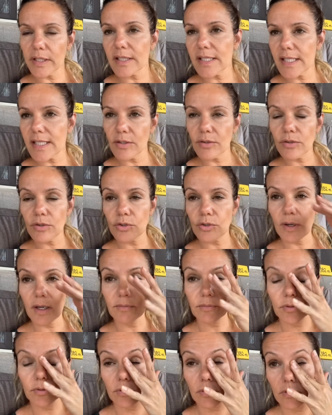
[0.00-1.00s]
because I used to
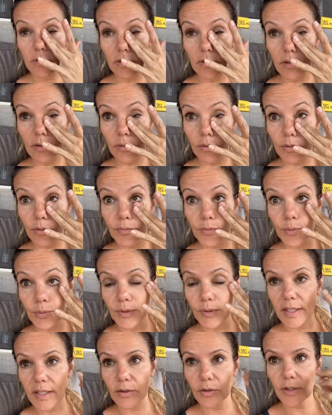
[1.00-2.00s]
travel and go to
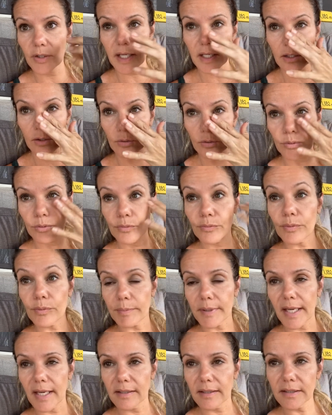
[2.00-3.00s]
Florida or Cancun
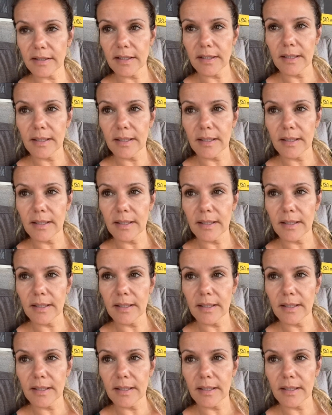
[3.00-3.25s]
from Canada,